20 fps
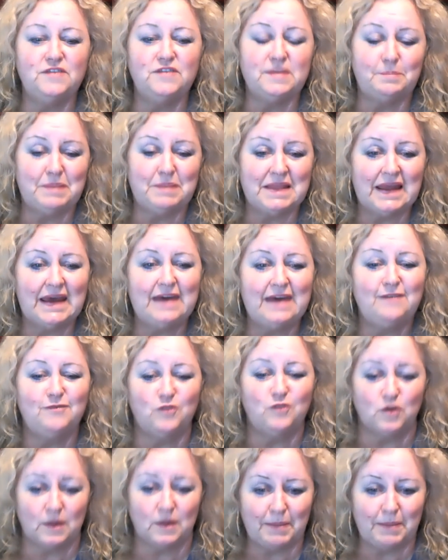to play
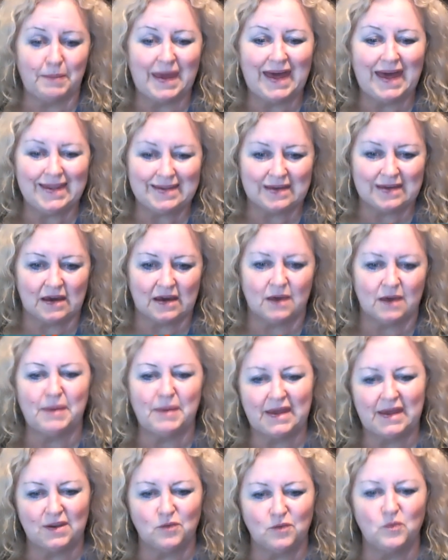for a panda. A
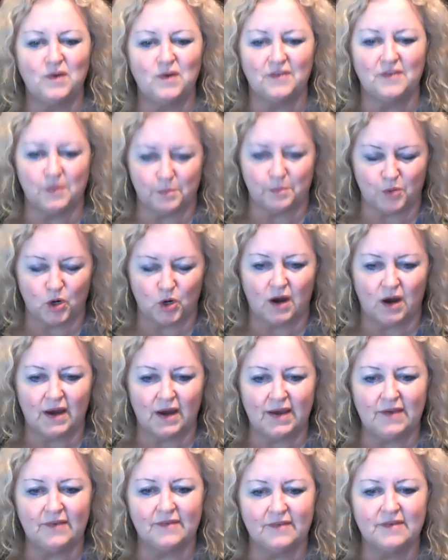panda was the
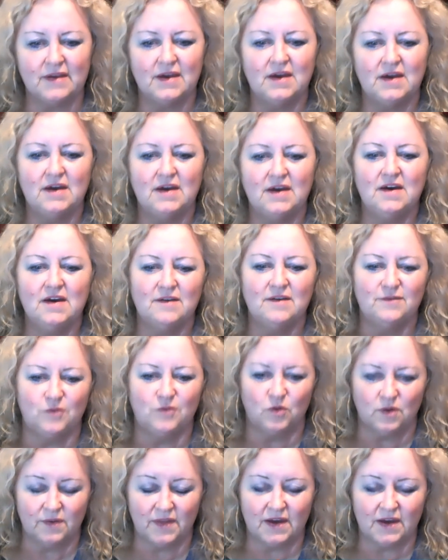prize
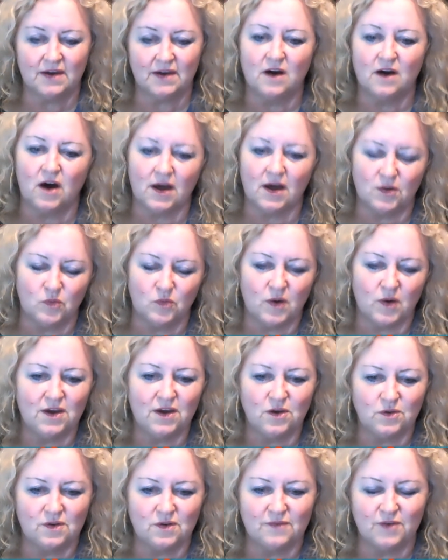for the Ottawa
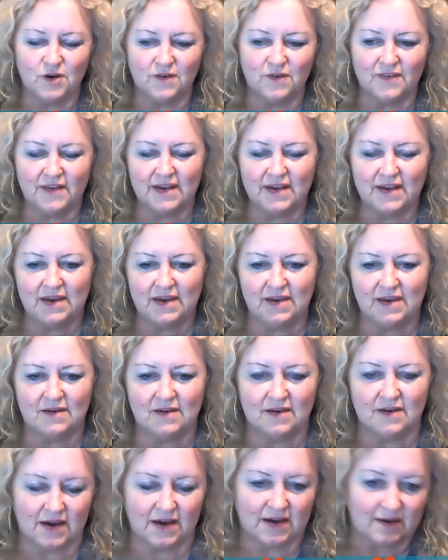University
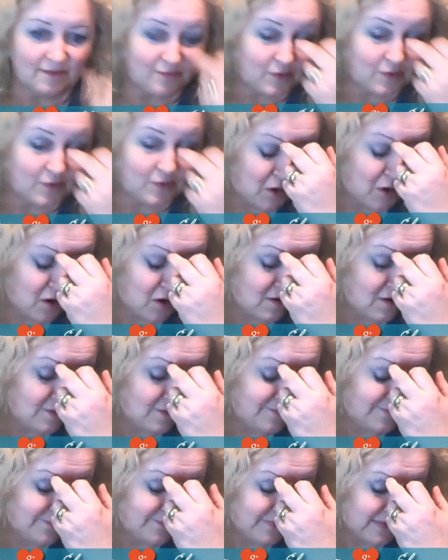football,
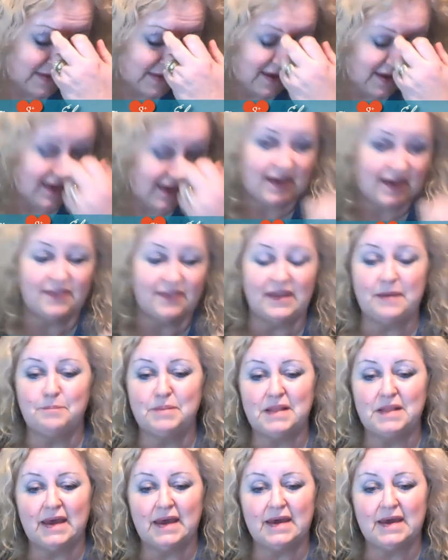and they
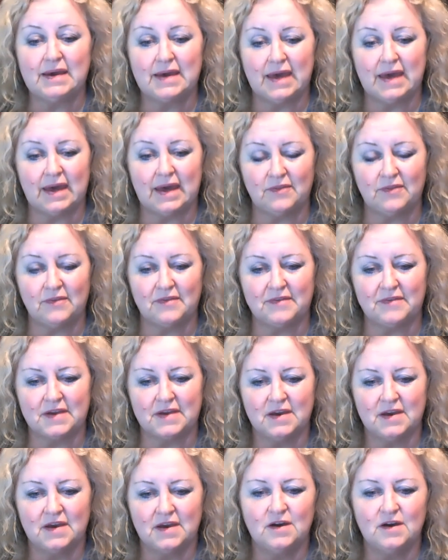play against
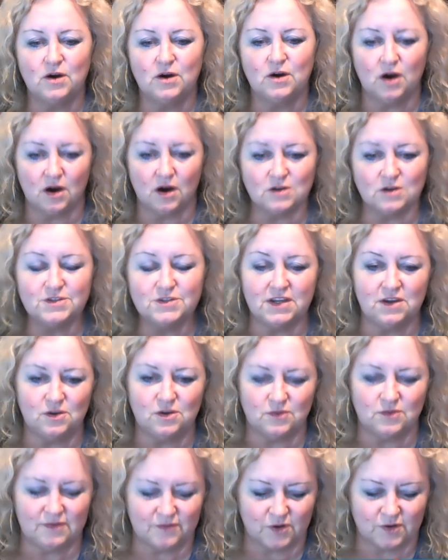Carleton
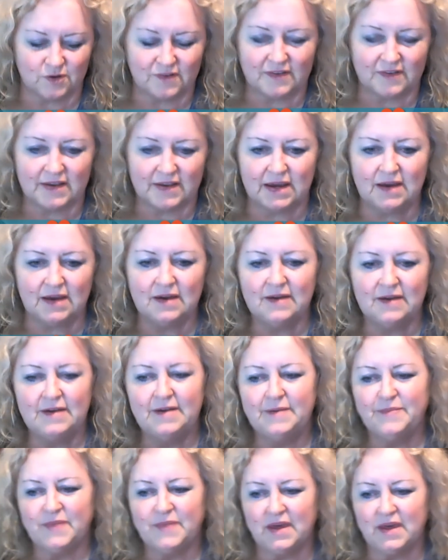University,
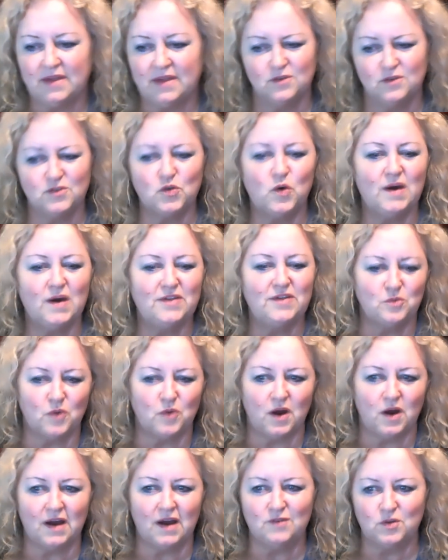and there's quite the
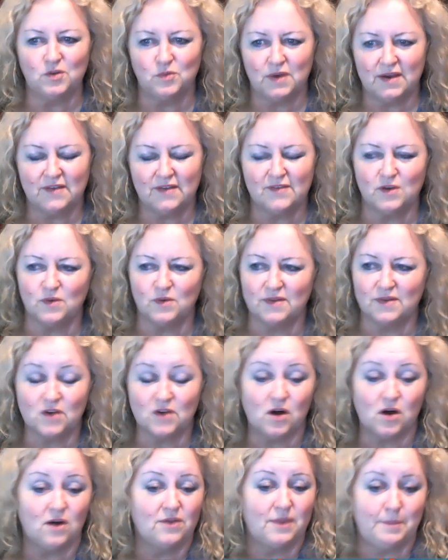rivalry, so it's
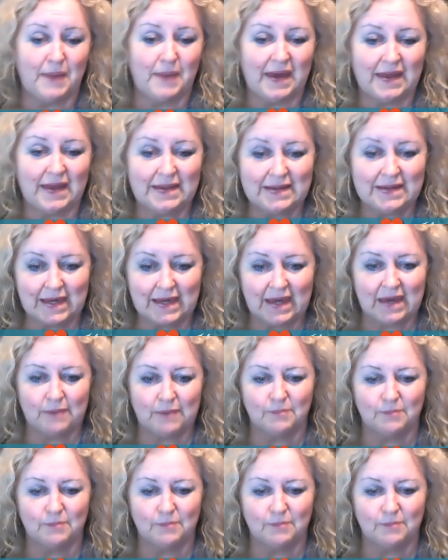called the Panda Game.